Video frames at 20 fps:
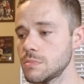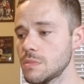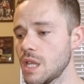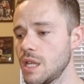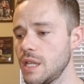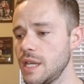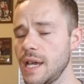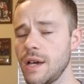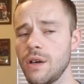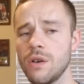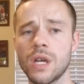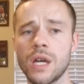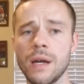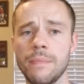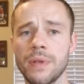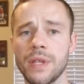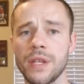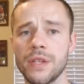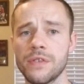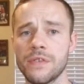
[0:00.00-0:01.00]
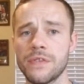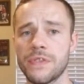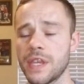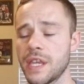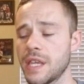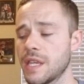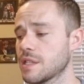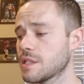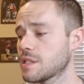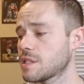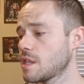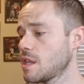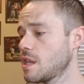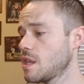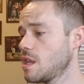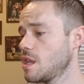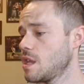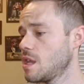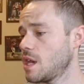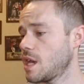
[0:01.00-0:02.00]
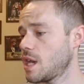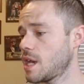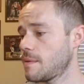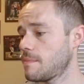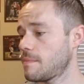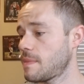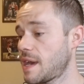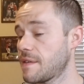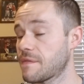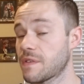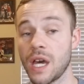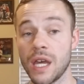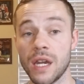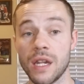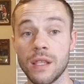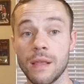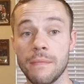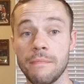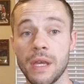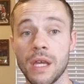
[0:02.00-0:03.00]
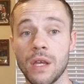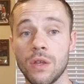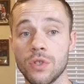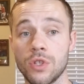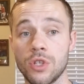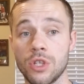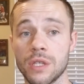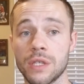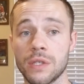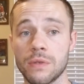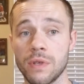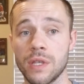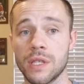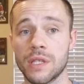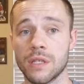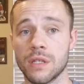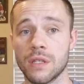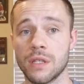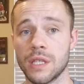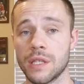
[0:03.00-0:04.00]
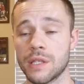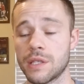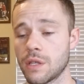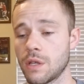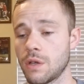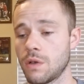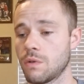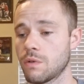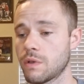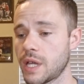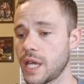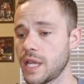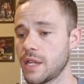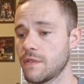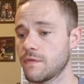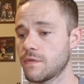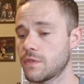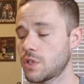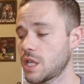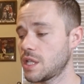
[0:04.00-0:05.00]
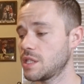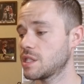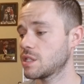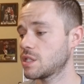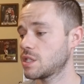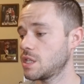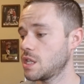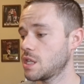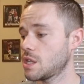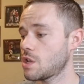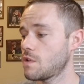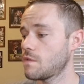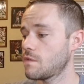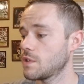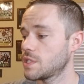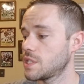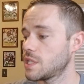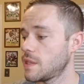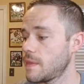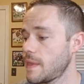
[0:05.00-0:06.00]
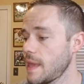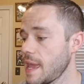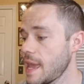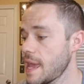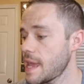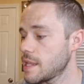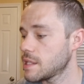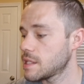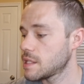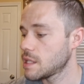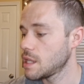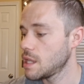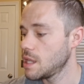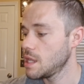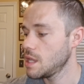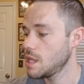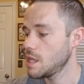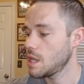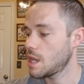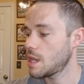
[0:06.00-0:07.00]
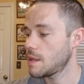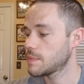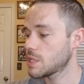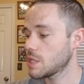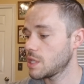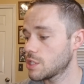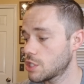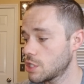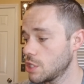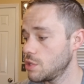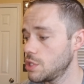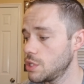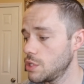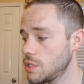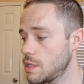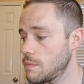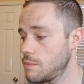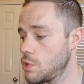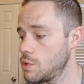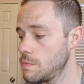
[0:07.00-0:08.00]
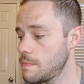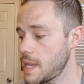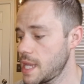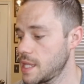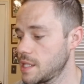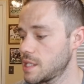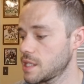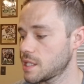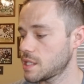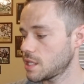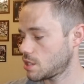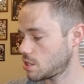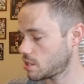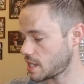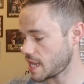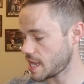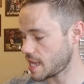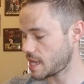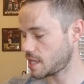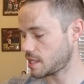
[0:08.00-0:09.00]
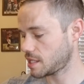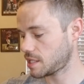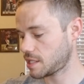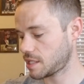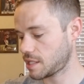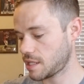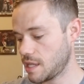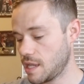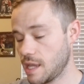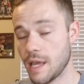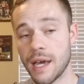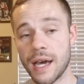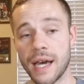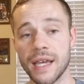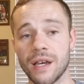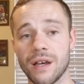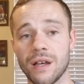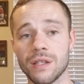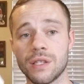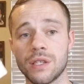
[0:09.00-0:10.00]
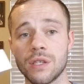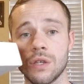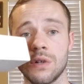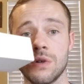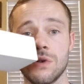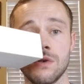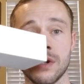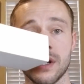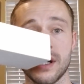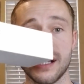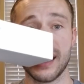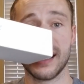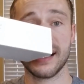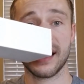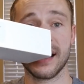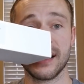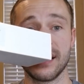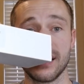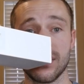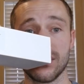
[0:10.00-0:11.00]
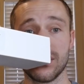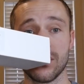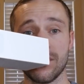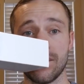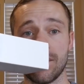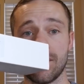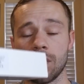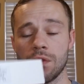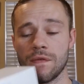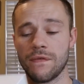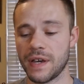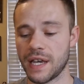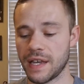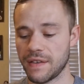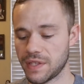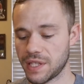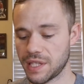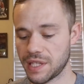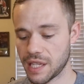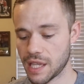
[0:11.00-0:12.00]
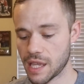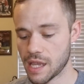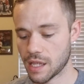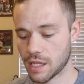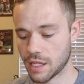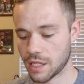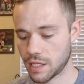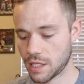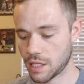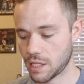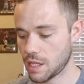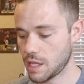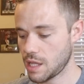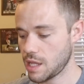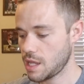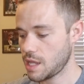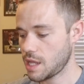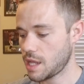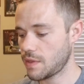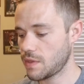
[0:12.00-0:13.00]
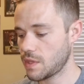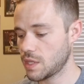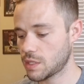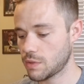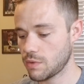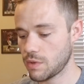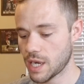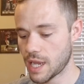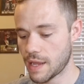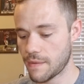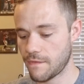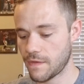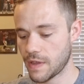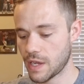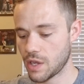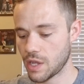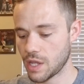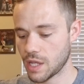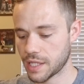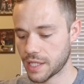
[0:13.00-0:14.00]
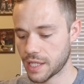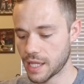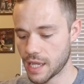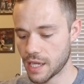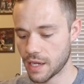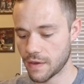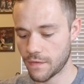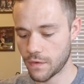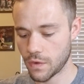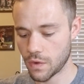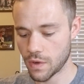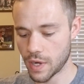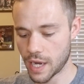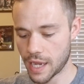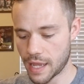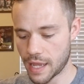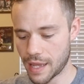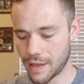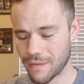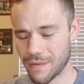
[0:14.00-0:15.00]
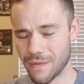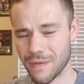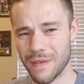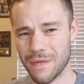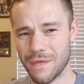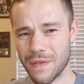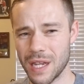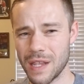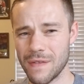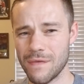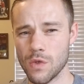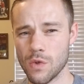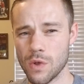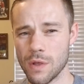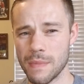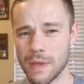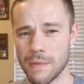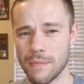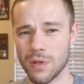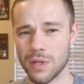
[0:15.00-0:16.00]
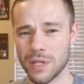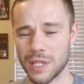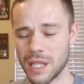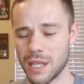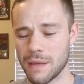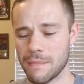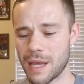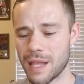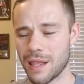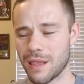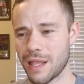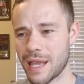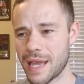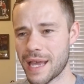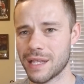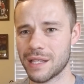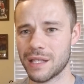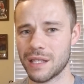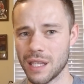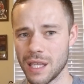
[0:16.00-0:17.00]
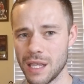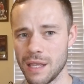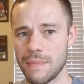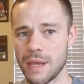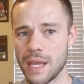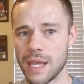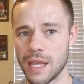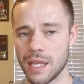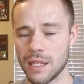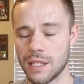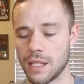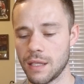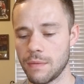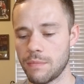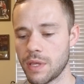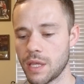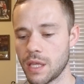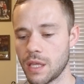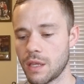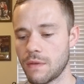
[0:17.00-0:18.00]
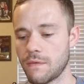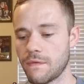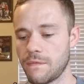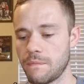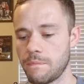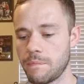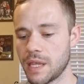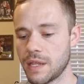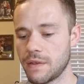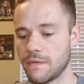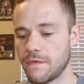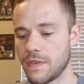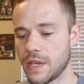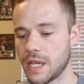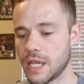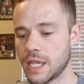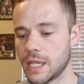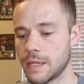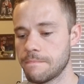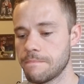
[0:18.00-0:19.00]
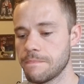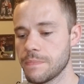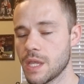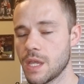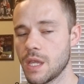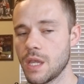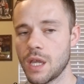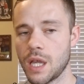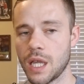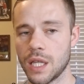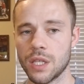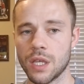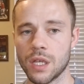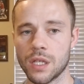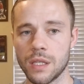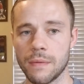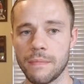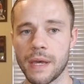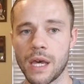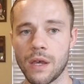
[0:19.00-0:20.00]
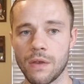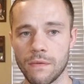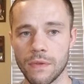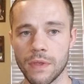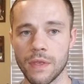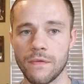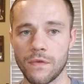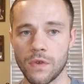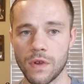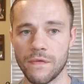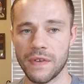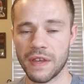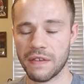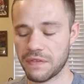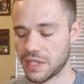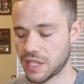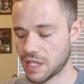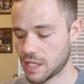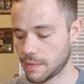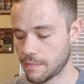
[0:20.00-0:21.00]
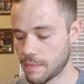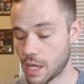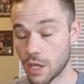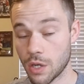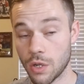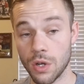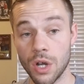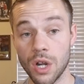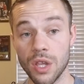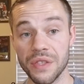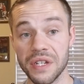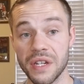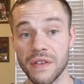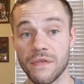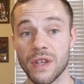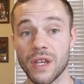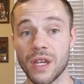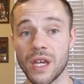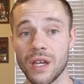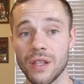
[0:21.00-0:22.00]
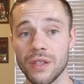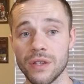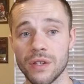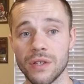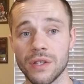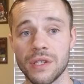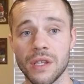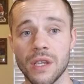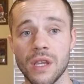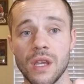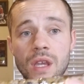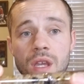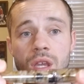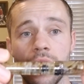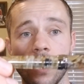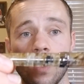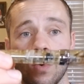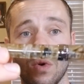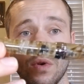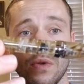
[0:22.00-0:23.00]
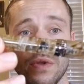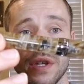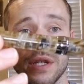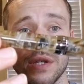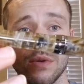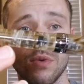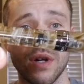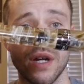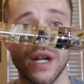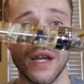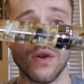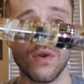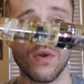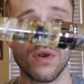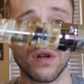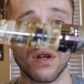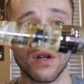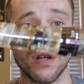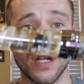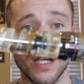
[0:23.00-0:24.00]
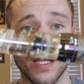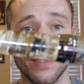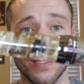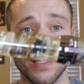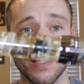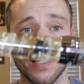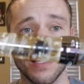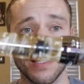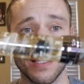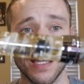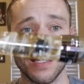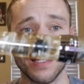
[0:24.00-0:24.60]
Now, a couple other things I've gotten in the mail just recently, so kind of transitioning over to that. So I showed you the Moonman 600S. I also got another 456, and this one I'm very excited for. If any of you remember seeing my last eBay Etsy pin find, I talked about the 456 model and all the different colors. Well, this one I ordered, and this is that